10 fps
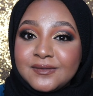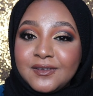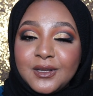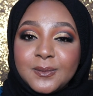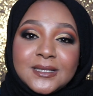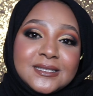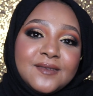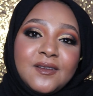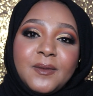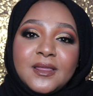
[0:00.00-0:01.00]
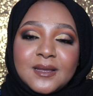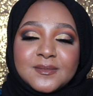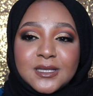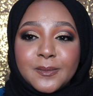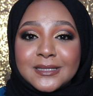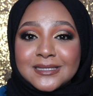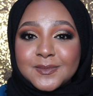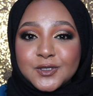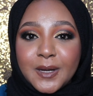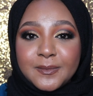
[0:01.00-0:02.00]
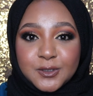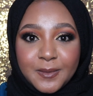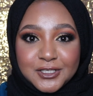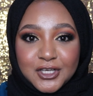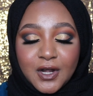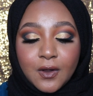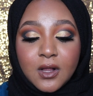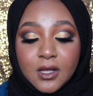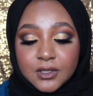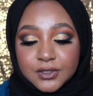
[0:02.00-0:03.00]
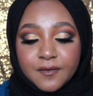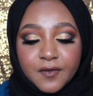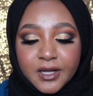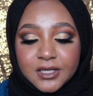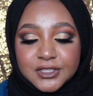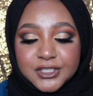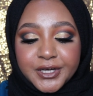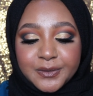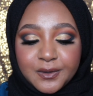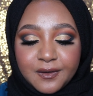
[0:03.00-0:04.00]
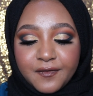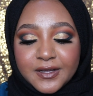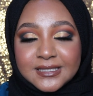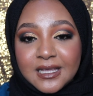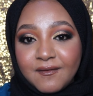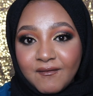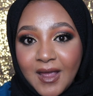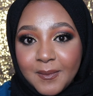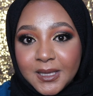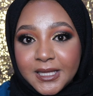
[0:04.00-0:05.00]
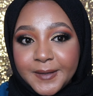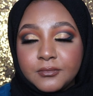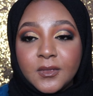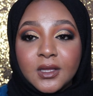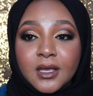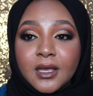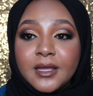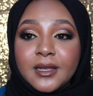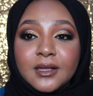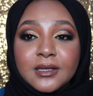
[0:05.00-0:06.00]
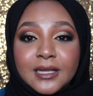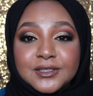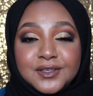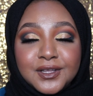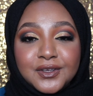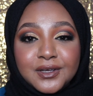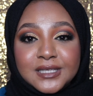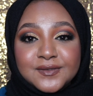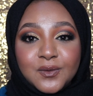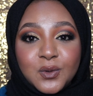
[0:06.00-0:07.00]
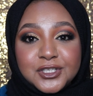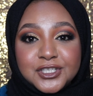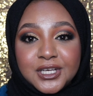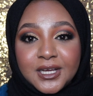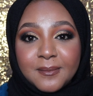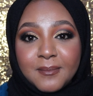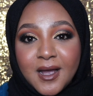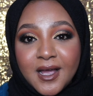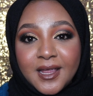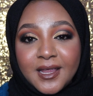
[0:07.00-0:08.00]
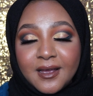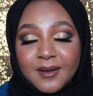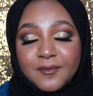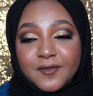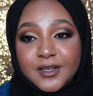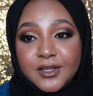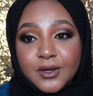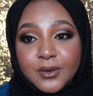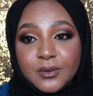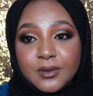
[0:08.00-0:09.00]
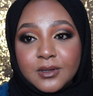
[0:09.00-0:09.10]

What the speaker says: video, please give it a big thumbs up and subscribe to my channel. Don't forget to share it with your friends and family. And I would like to thank you guys for watching my video.